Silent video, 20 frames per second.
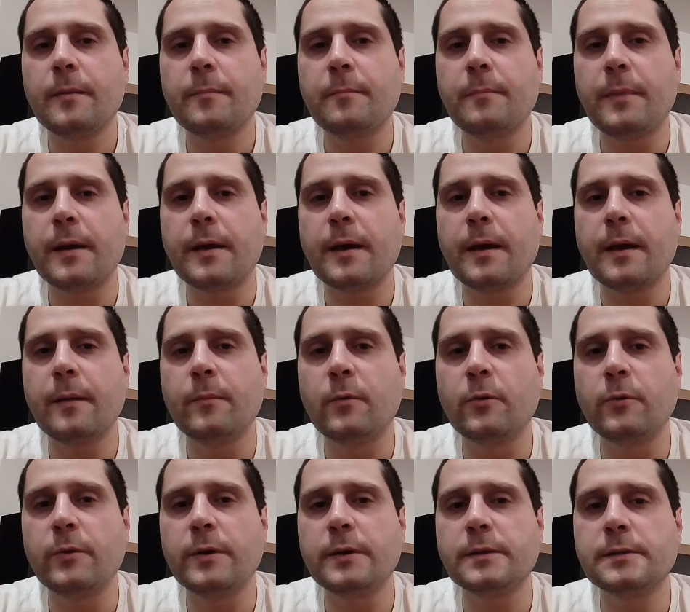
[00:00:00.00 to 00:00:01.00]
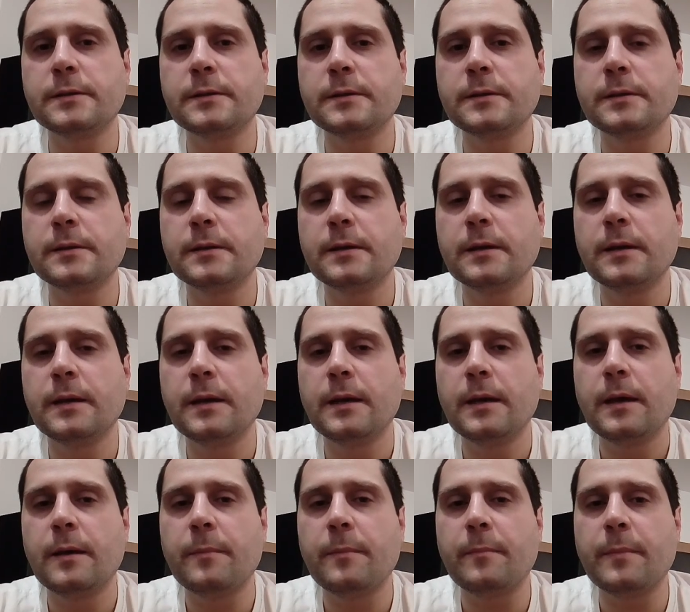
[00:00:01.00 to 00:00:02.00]
my hemorrhoids
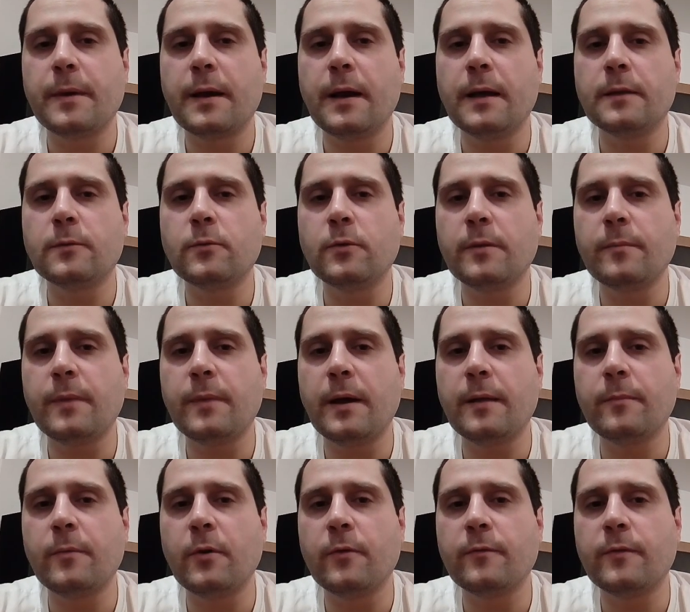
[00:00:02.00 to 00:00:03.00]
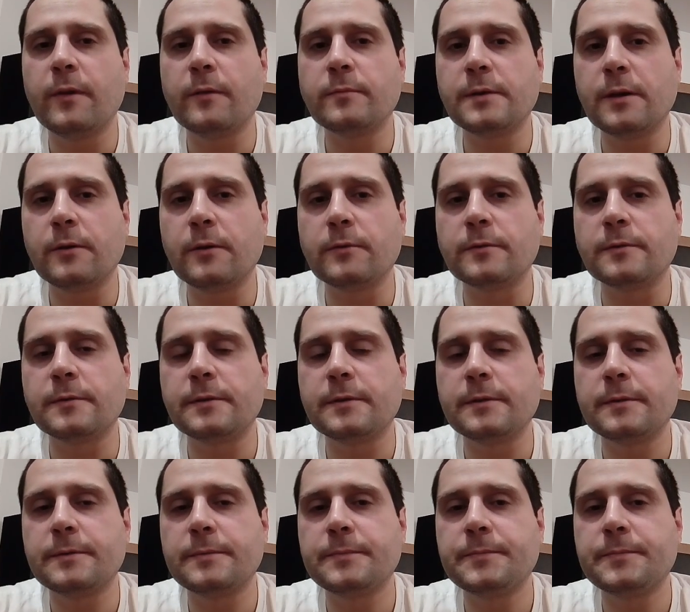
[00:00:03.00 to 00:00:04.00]
began to remind me of themselves.